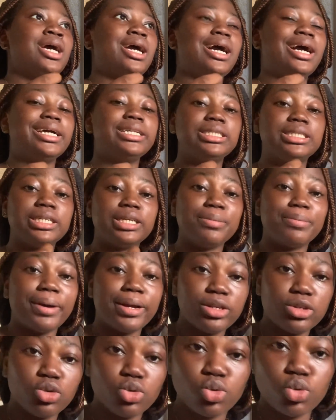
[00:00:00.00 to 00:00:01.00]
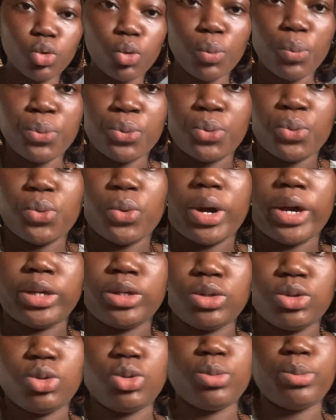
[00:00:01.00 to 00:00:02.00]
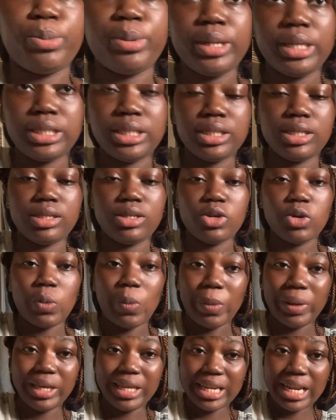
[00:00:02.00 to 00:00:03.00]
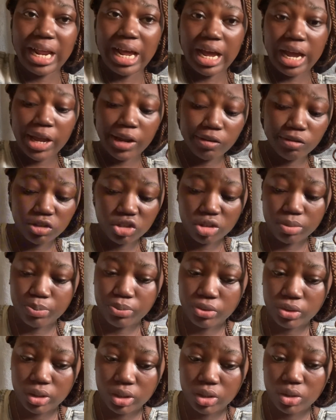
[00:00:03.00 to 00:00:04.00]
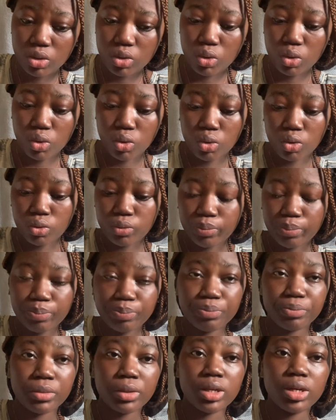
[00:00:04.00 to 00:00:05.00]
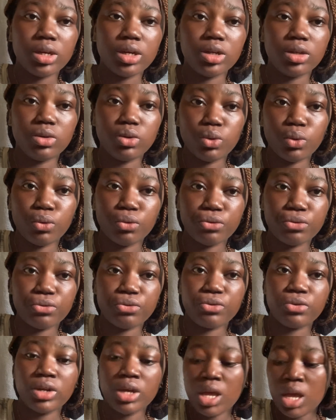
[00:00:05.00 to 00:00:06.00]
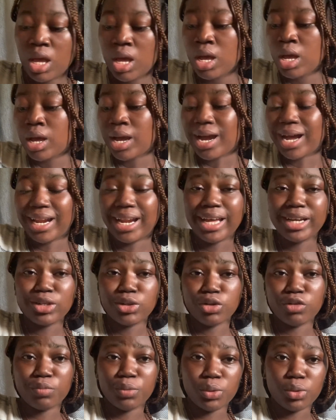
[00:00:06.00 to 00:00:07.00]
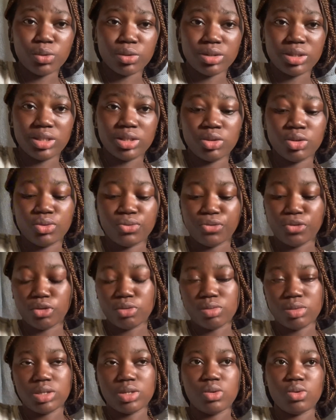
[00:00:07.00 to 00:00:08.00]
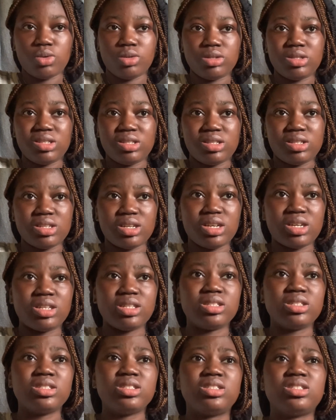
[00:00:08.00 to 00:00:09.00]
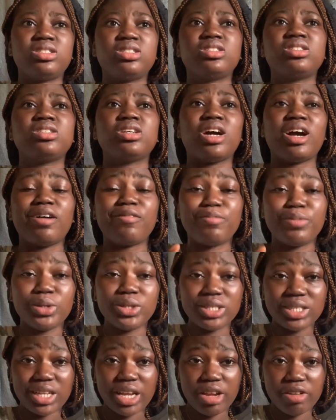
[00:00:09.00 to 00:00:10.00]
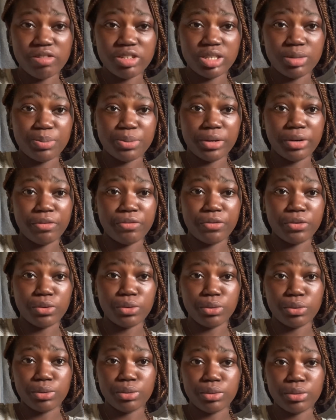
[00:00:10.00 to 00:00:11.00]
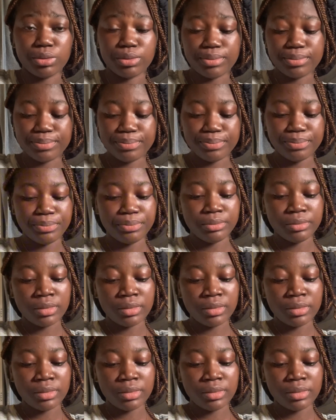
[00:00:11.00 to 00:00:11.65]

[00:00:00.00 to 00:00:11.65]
And in my soap, what I use to bathe is either Irish Spring or Dove. I like it because it foams a lot, and I've been using Irish Spring for long.